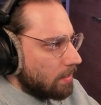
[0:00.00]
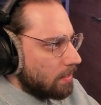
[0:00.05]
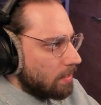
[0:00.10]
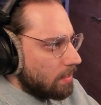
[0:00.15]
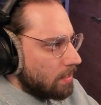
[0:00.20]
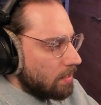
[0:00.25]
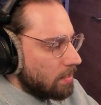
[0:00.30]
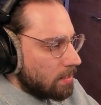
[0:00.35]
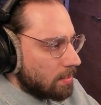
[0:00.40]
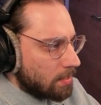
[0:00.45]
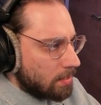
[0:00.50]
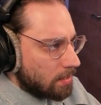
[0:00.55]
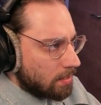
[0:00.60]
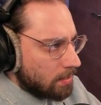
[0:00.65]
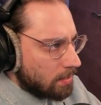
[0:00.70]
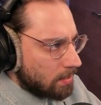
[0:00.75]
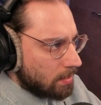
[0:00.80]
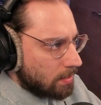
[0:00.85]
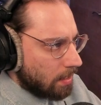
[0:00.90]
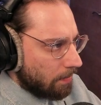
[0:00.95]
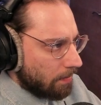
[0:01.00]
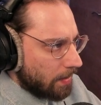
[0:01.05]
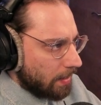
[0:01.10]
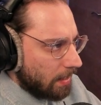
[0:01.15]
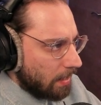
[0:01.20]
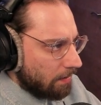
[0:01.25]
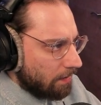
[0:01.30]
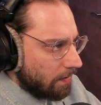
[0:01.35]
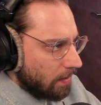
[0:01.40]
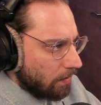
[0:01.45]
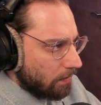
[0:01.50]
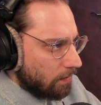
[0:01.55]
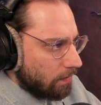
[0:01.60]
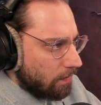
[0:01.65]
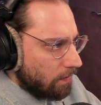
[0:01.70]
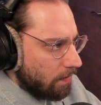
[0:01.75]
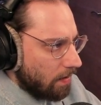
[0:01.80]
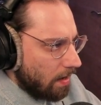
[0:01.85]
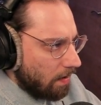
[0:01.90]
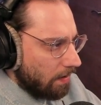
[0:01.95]
This is something I found
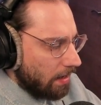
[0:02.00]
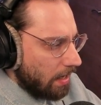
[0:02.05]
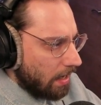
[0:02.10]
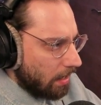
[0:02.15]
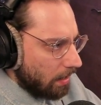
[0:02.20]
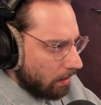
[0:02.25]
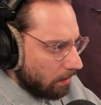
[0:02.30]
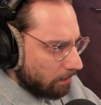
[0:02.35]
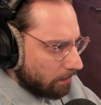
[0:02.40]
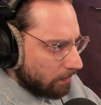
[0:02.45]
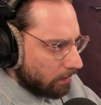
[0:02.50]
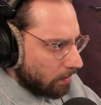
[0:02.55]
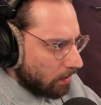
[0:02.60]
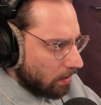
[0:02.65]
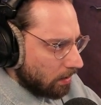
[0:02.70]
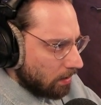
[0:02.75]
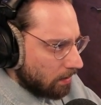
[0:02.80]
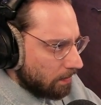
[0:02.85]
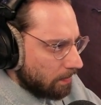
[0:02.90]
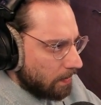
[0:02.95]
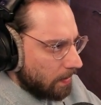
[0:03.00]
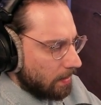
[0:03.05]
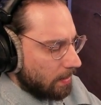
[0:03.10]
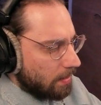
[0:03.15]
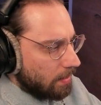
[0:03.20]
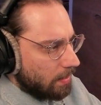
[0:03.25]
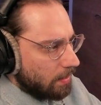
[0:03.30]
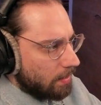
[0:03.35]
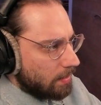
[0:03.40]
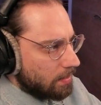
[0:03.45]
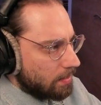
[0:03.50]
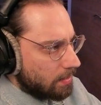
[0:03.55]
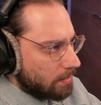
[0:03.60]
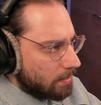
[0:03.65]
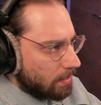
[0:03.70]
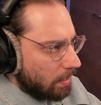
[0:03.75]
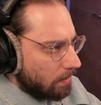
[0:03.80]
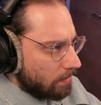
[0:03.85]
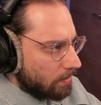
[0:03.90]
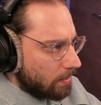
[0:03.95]
very helpful,
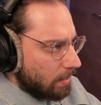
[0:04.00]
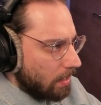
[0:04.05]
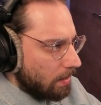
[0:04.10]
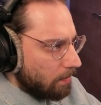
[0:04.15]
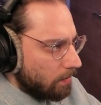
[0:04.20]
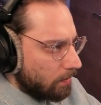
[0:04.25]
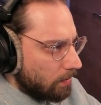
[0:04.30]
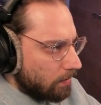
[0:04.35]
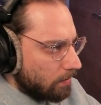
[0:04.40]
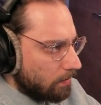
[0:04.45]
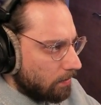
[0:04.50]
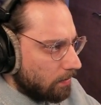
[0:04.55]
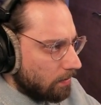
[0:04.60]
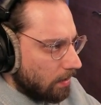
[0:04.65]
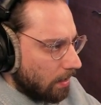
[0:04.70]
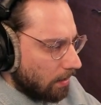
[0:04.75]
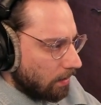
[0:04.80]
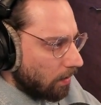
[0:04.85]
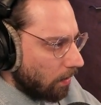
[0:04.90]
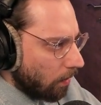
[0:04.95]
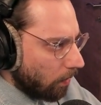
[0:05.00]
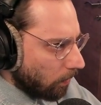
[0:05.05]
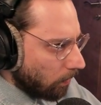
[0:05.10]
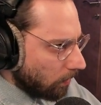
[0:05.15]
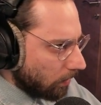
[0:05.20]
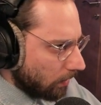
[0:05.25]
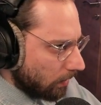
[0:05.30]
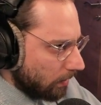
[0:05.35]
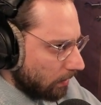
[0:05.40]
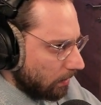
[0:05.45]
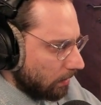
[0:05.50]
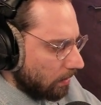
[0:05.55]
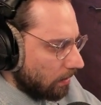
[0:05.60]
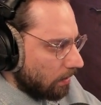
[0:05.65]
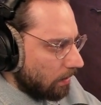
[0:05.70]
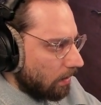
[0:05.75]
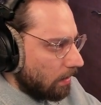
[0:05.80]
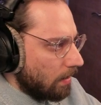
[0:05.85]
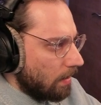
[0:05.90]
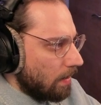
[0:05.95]
because I was able not only
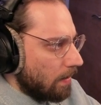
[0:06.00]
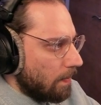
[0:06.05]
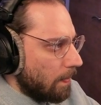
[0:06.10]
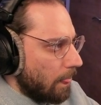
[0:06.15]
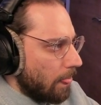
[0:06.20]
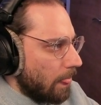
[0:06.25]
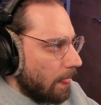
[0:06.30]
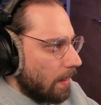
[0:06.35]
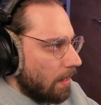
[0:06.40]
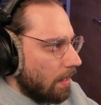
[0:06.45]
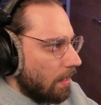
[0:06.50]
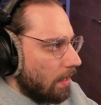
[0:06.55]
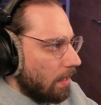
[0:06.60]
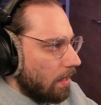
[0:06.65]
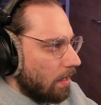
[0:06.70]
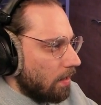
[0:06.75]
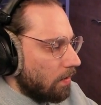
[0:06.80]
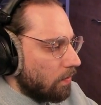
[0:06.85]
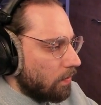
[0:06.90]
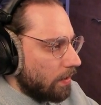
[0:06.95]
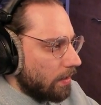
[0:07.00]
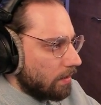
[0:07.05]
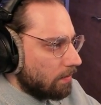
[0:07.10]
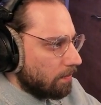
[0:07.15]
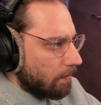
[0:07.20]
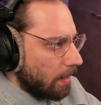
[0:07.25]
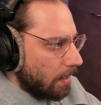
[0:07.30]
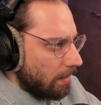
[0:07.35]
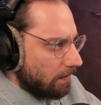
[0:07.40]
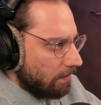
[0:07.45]
read my